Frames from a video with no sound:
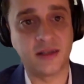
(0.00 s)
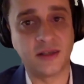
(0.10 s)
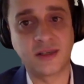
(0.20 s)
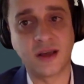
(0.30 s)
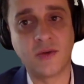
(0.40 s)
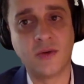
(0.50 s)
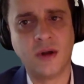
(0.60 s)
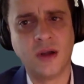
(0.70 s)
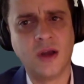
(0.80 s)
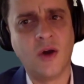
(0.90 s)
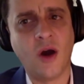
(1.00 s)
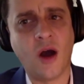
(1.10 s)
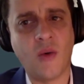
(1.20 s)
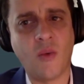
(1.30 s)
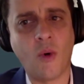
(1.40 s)
And so
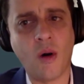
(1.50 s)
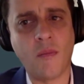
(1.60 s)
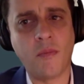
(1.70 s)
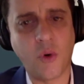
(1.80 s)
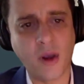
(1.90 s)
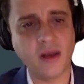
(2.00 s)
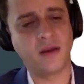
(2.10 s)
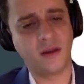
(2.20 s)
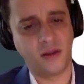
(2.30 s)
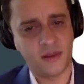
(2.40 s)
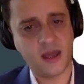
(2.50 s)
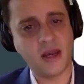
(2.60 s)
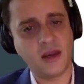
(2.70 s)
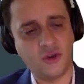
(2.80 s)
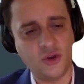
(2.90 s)
at what point
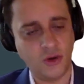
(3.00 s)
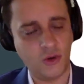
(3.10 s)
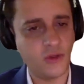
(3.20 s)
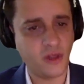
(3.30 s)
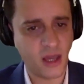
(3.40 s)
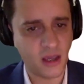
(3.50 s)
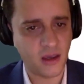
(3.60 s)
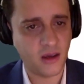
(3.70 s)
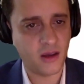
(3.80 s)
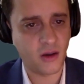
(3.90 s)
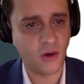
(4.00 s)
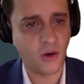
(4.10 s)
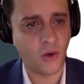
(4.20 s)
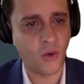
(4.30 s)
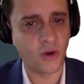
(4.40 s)
then do you think
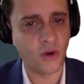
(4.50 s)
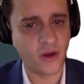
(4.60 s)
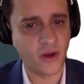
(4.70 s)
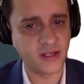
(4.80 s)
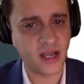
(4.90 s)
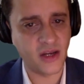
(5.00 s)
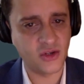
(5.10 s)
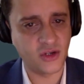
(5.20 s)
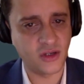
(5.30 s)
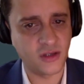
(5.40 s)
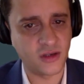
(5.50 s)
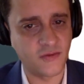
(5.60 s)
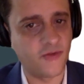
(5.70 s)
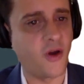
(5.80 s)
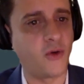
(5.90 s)
organizations
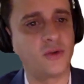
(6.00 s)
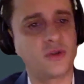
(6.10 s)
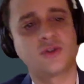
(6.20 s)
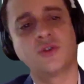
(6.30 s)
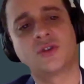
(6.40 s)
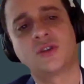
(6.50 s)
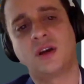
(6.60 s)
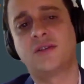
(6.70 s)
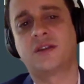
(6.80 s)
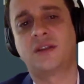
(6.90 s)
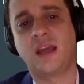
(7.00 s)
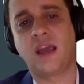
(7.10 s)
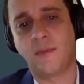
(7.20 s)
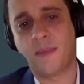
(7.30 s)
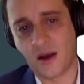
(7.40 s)
and folks should start to
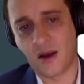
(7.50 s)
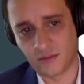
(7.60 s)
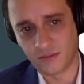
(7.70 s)
think about